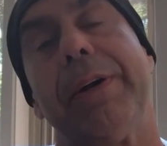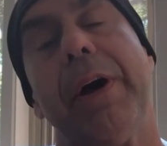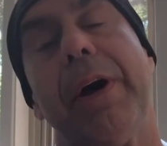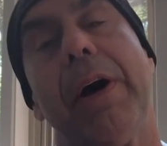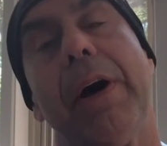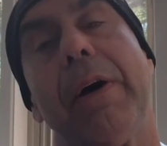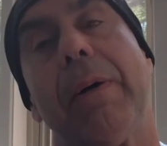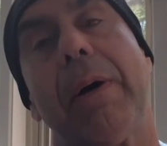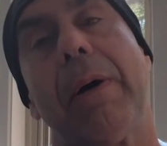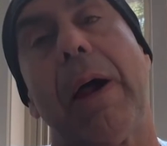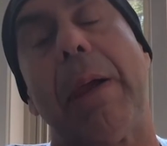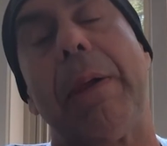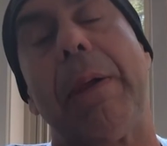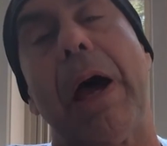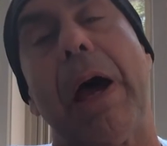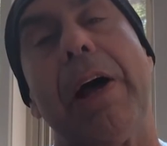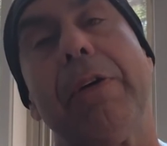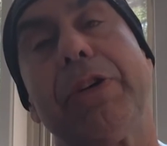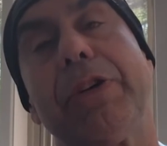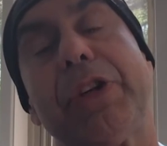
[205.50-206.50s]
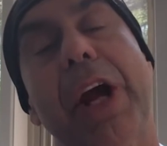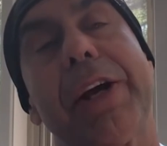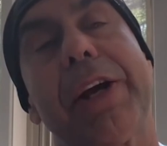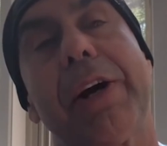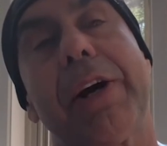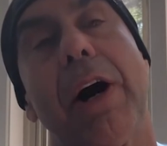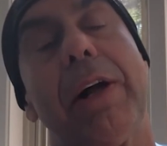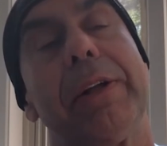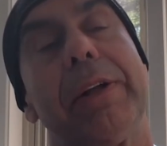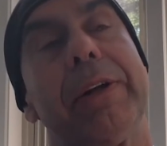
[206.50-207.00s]
No, I, I know Jay
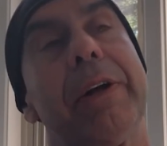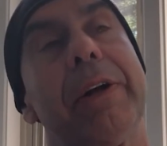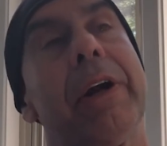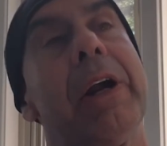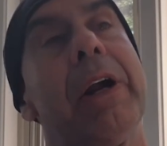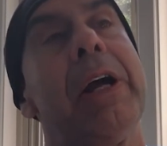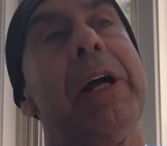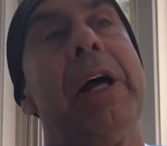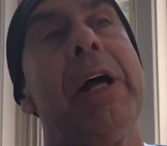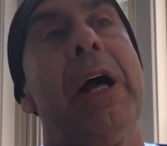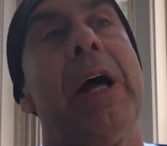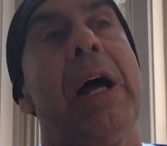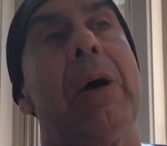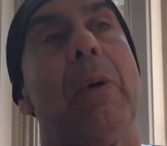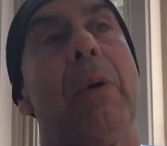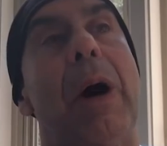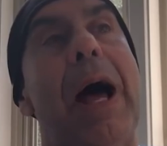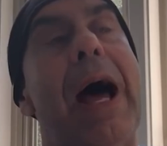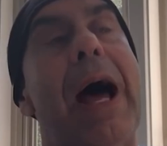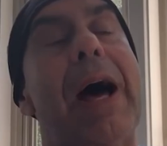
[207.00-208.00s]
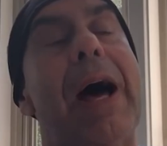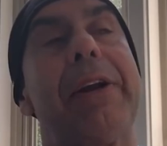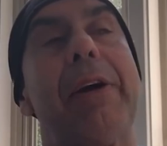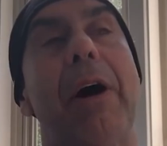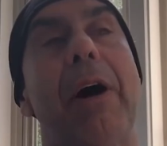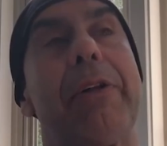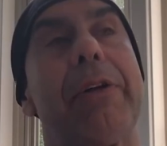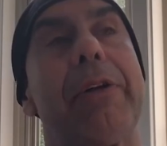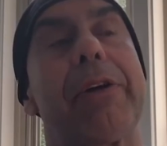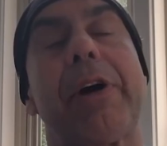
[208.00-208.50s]
Cutler had
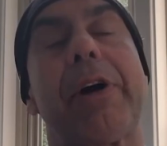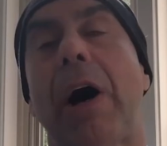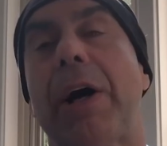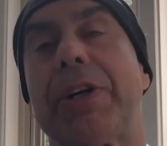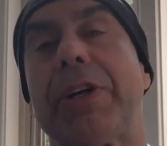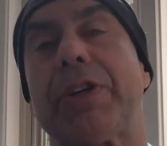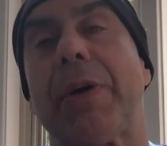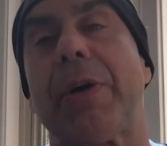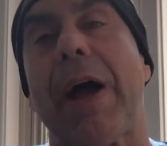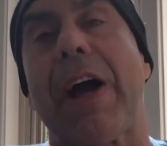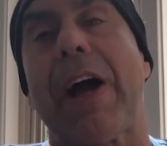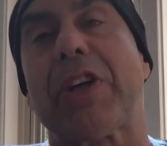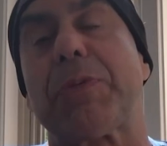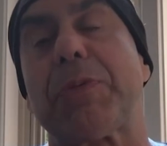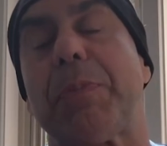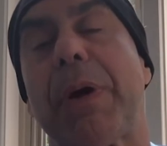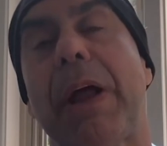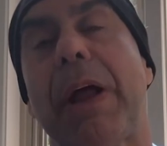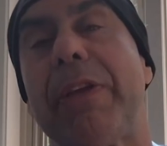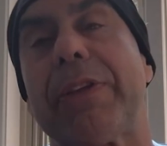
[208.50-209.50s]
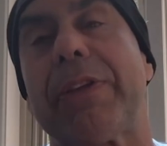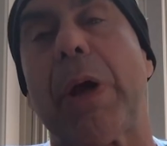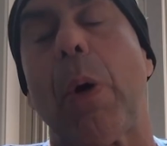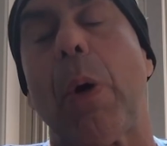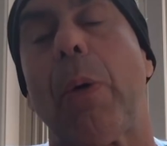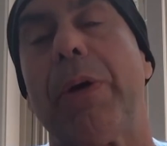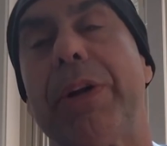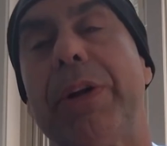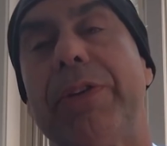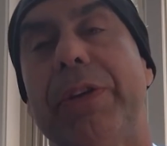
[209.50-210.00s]
other contracts, but I think they
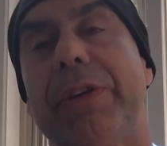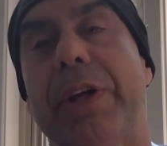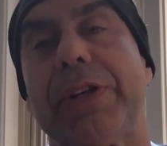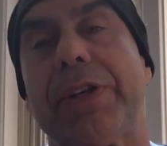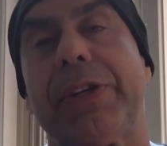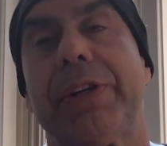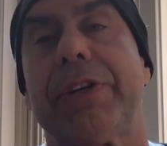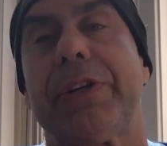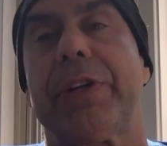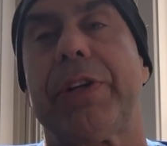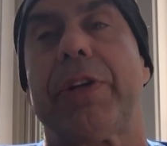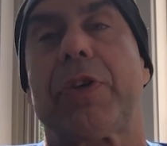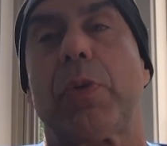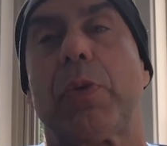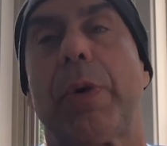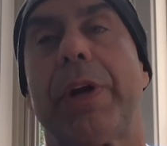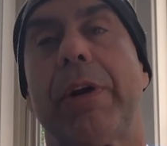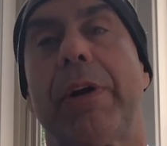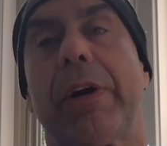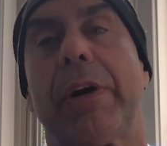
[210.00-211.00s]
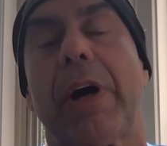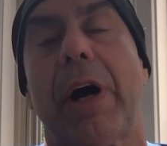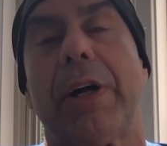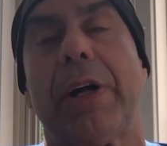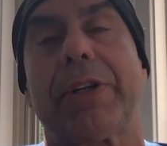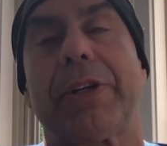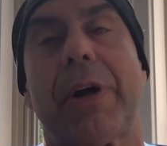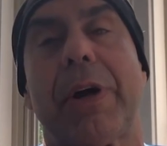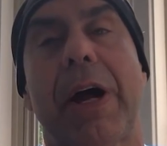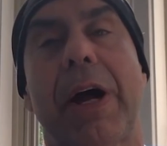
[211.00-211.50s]
were in addition to his Weider
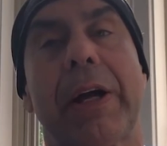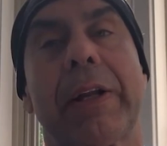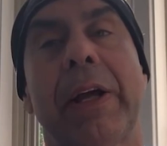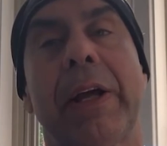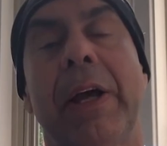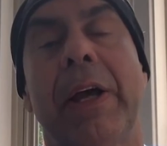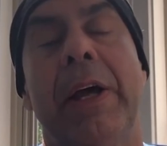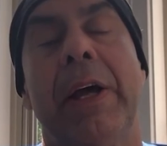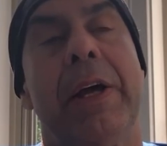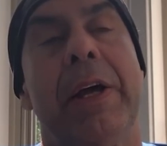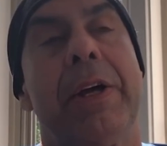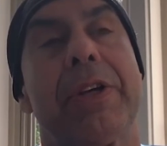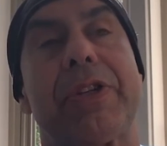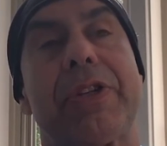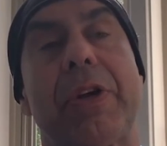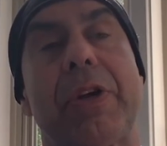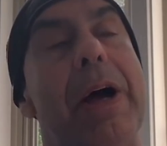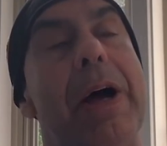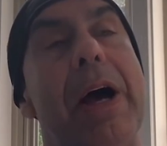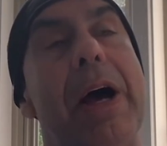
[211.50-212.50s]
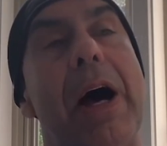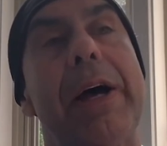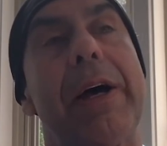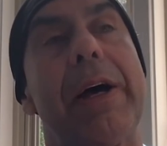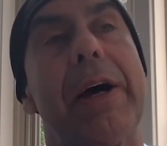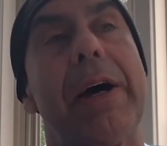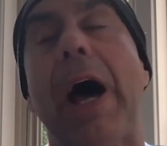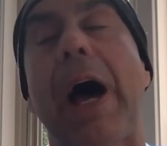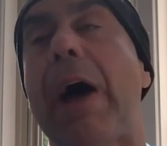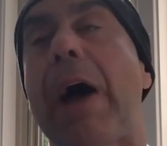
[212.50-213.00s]
contract. So I,
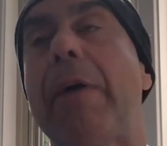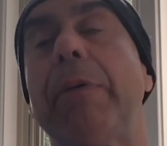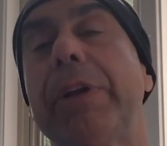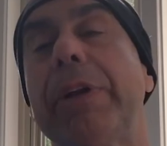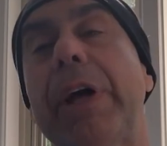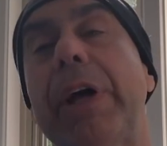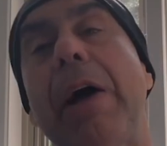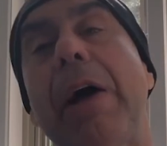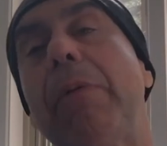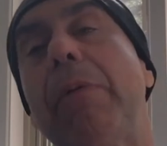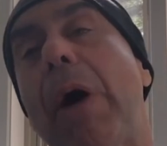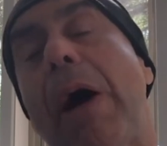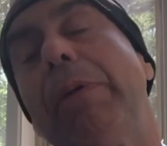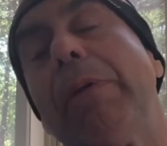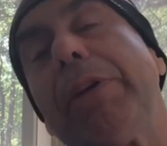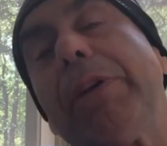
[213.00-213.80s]
I, I really I, I,